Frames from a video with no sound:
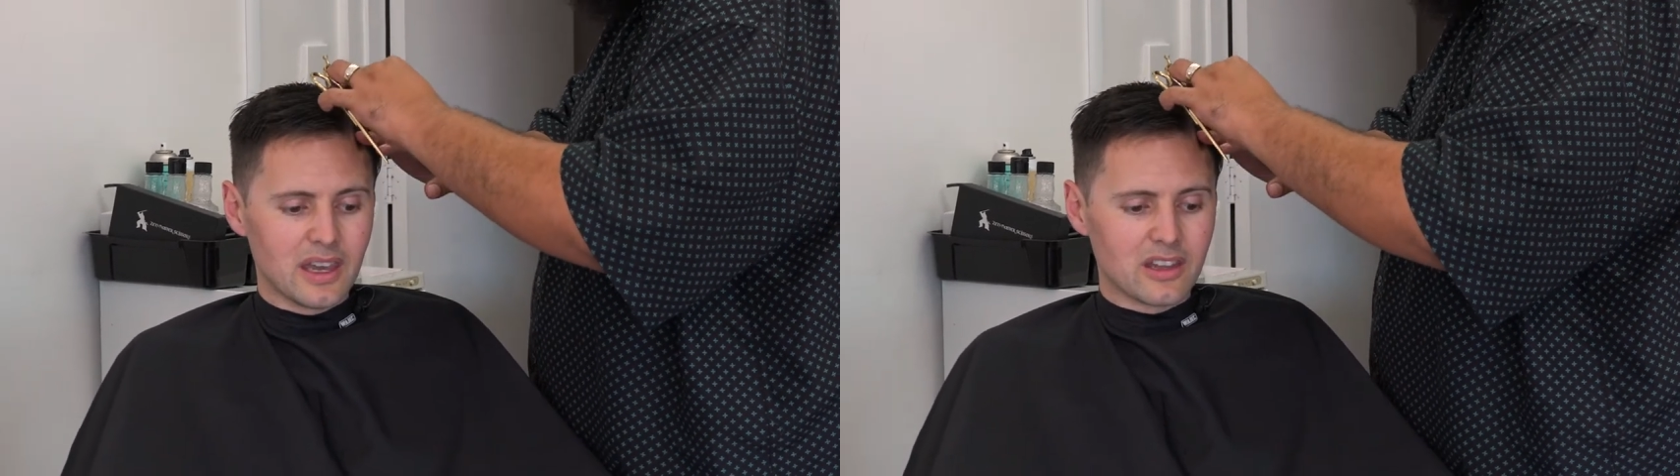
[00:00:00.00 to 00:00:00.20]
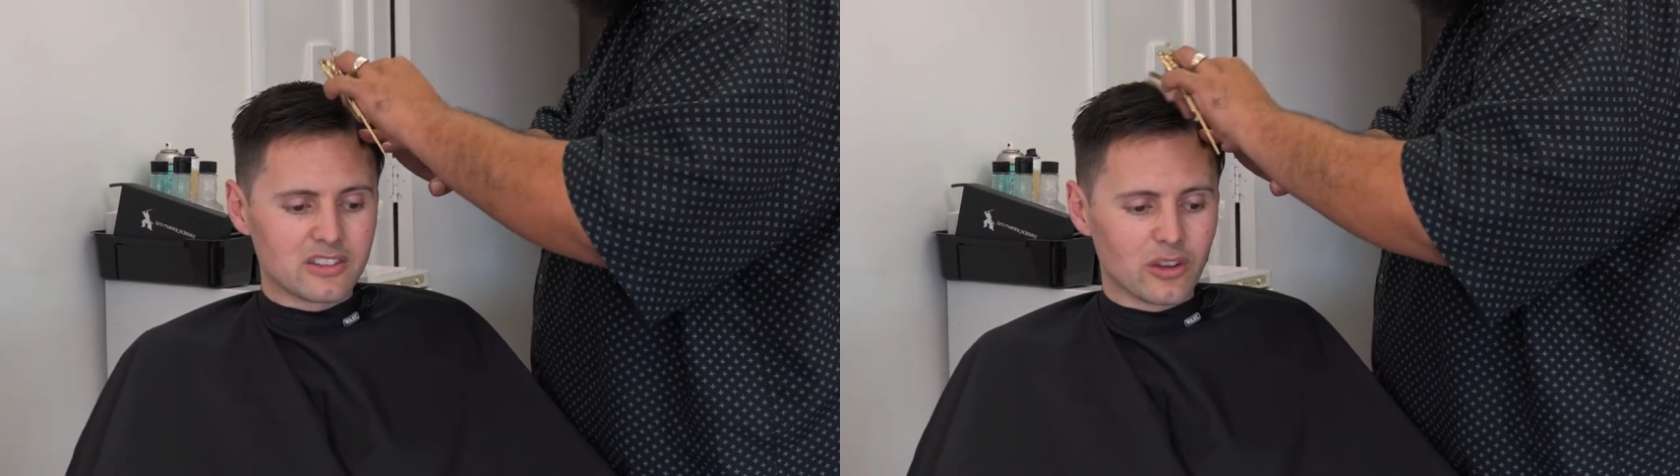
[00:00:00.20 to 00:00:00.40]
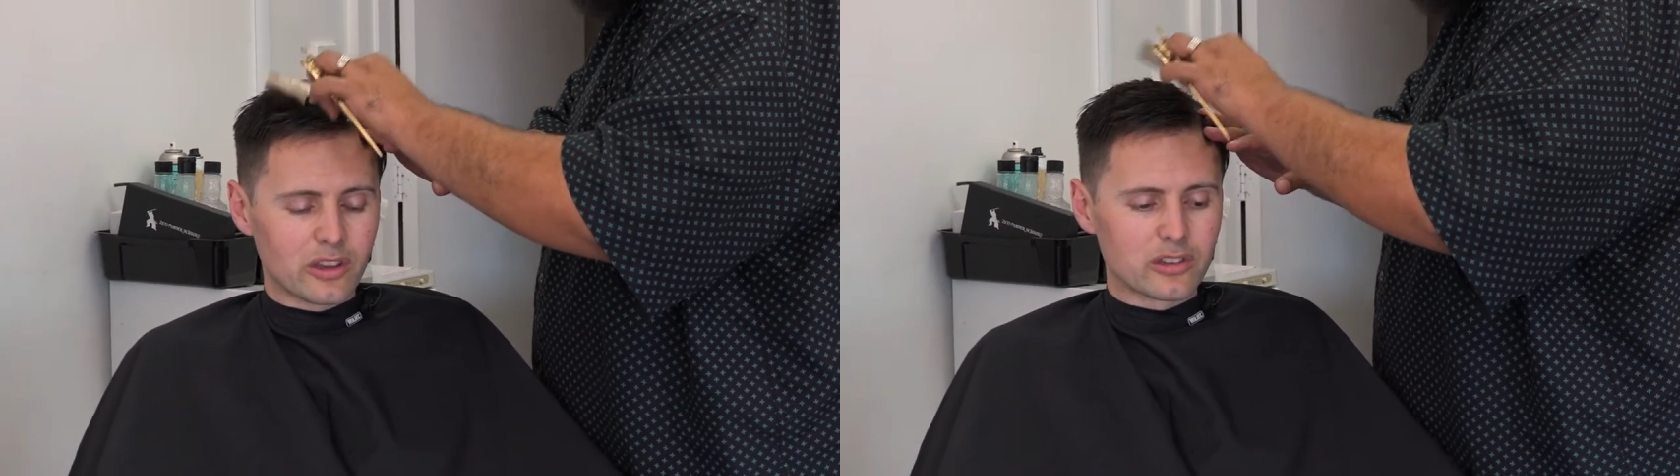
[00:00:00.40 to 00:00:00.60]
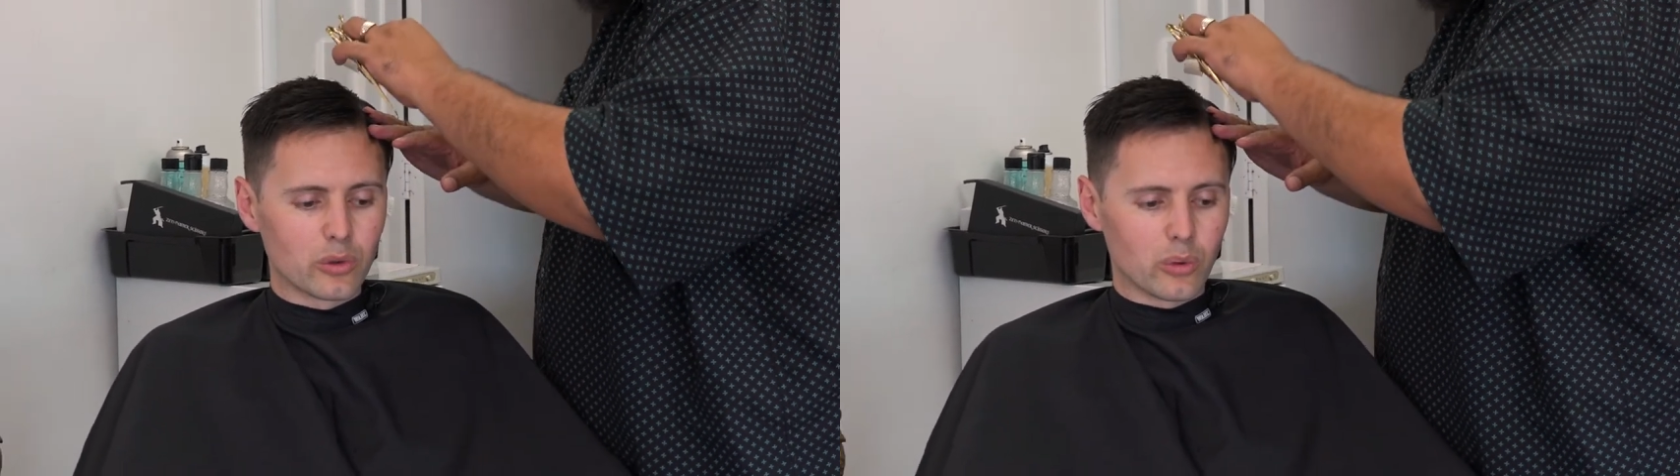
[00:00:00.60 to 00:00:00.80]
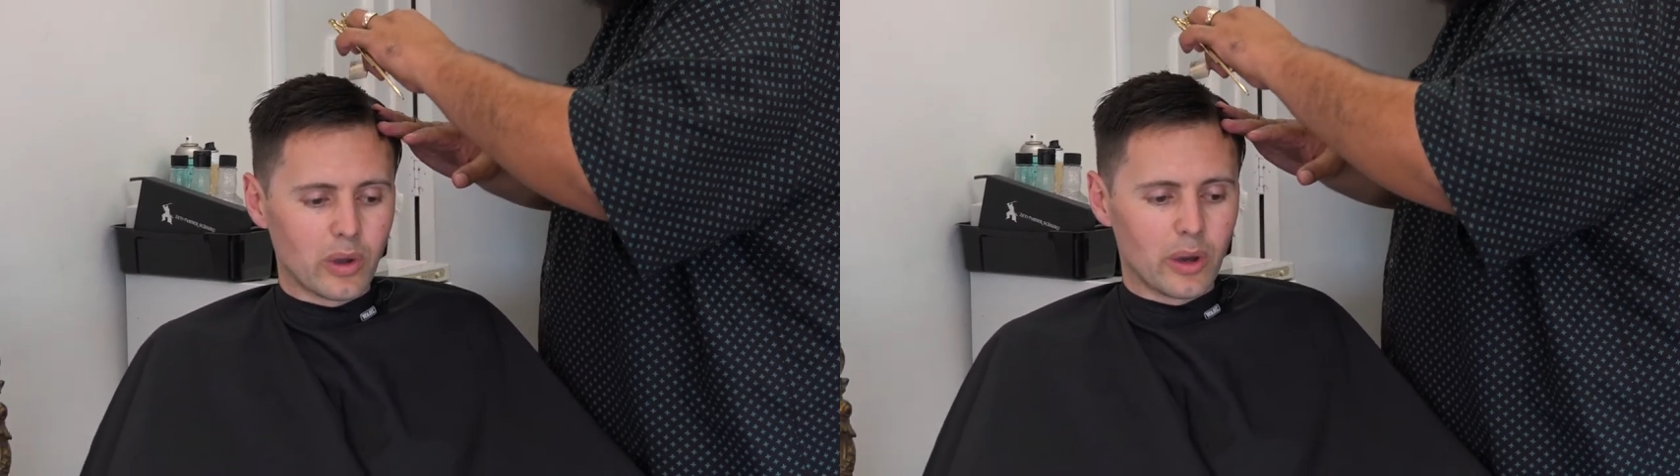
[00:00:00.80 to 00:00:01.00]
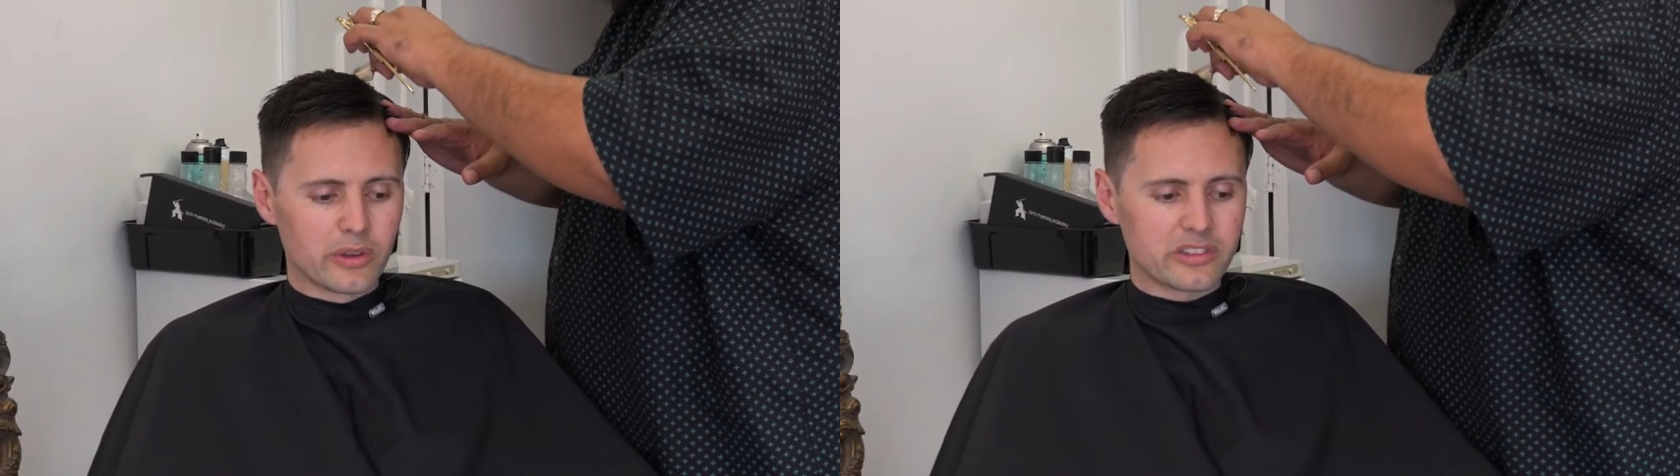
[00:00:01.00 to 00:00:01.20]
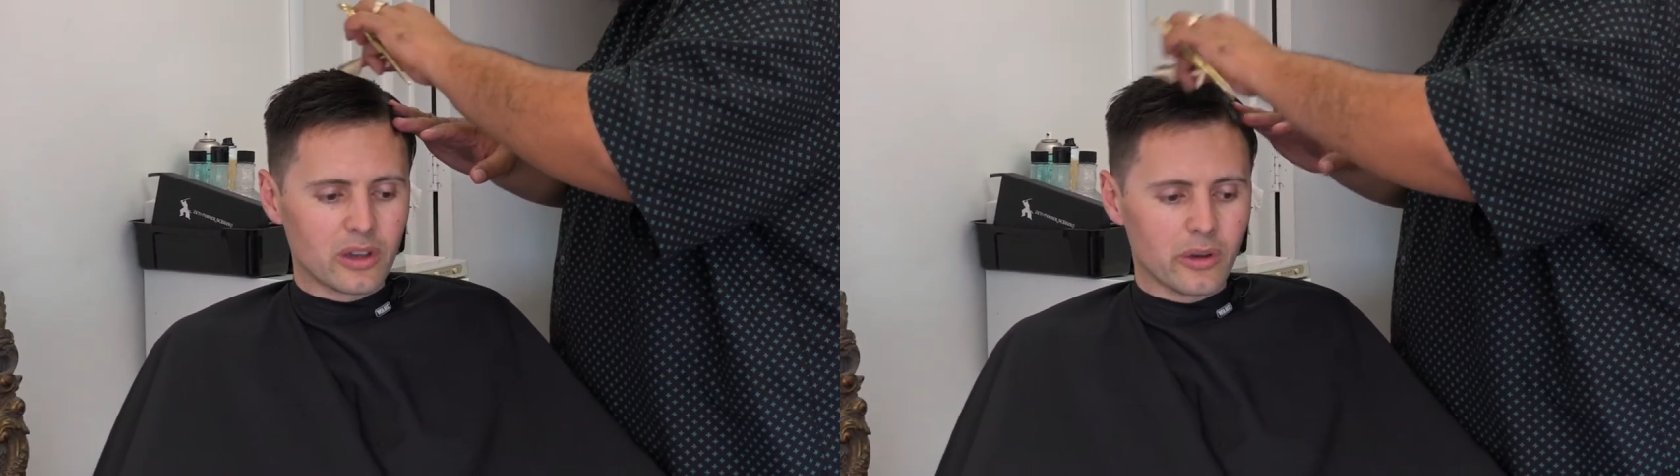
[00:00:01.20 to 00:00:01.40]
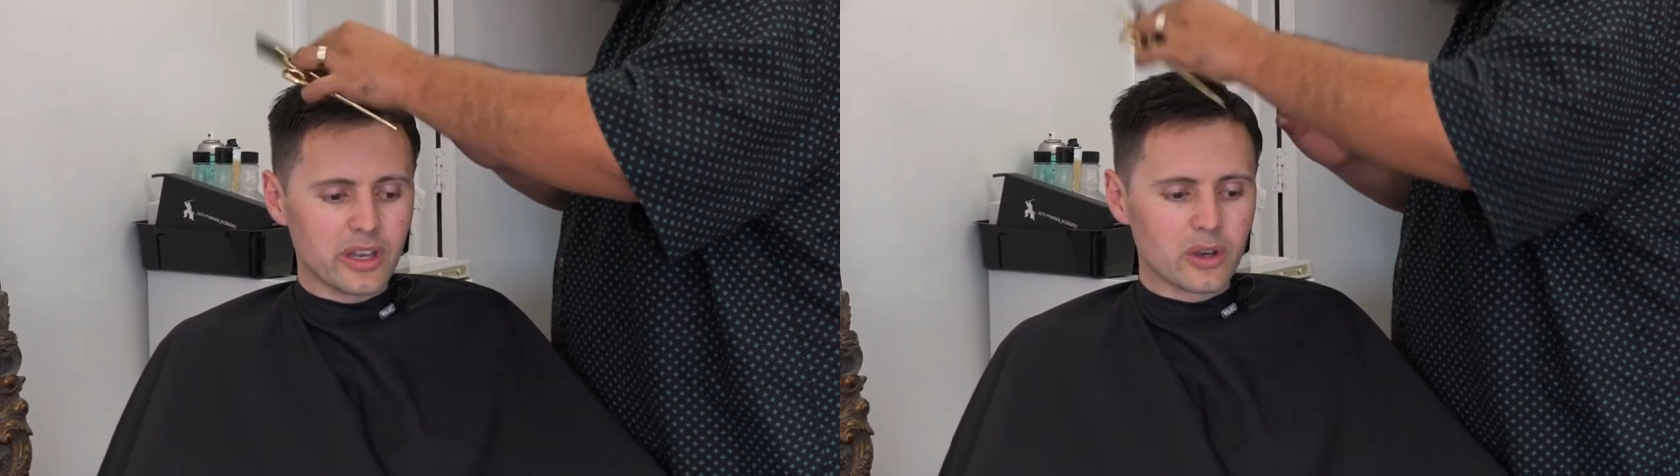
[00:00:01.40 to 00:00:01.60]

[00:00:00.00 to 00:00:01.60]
And so I saw the wellness go on.